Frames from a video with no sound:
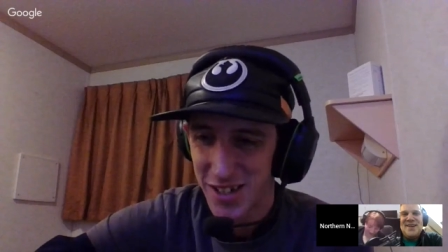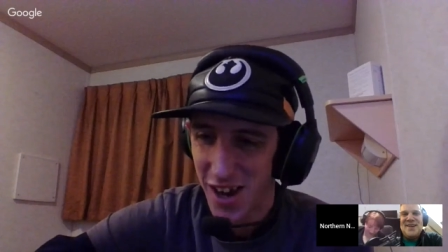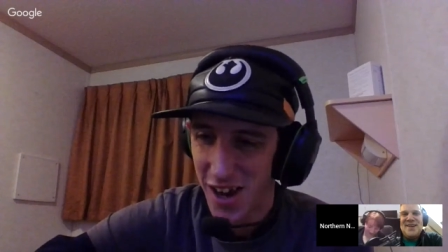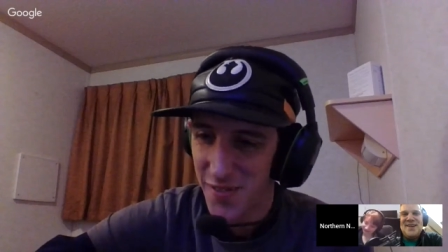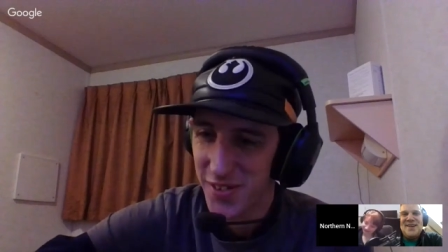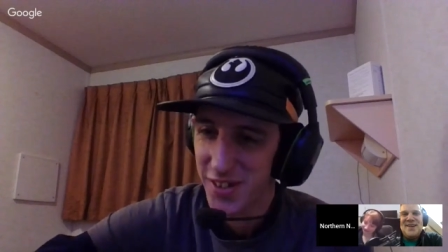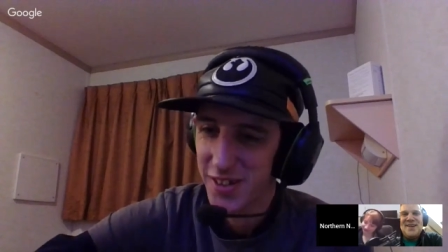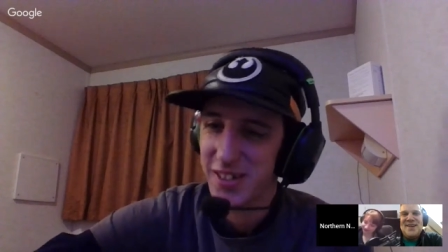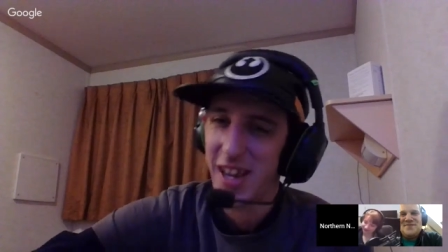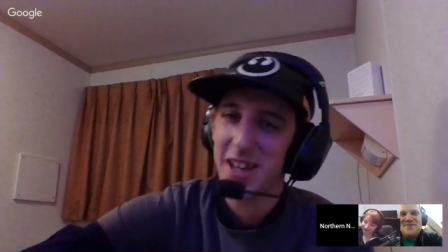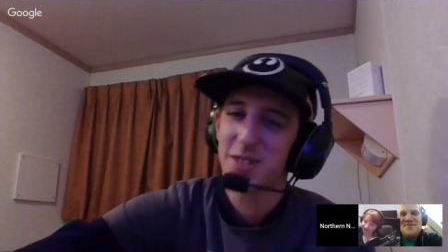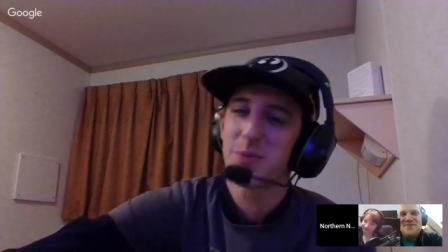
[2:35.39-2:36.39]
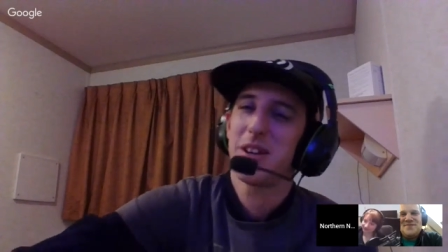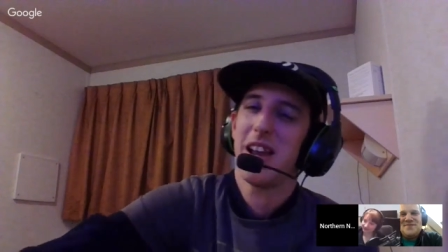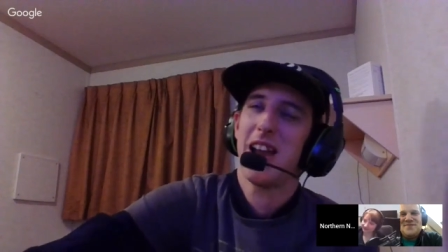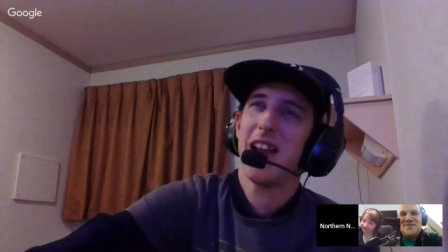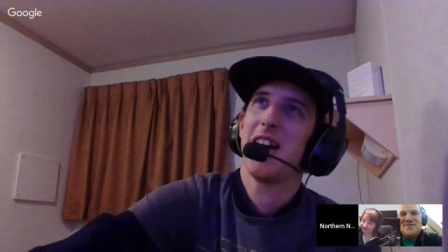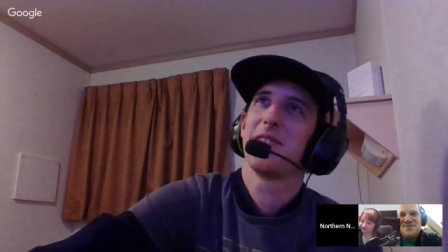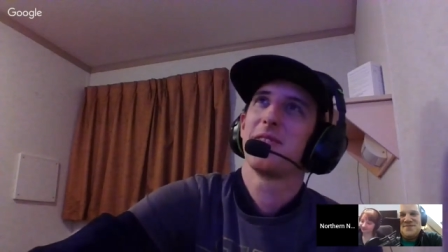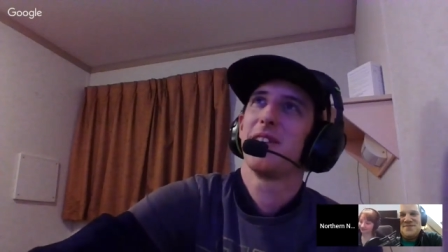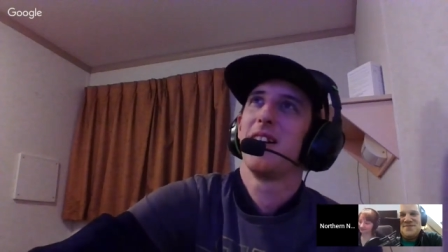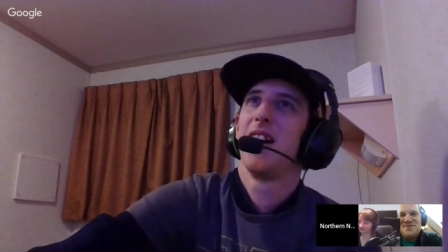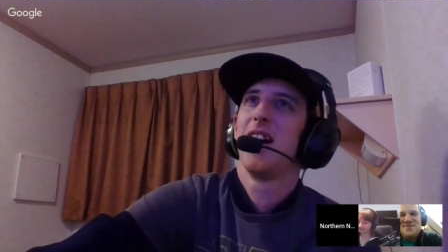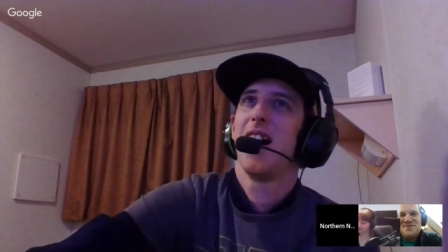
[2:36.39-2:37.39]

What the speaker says: of the Nerdcast, we have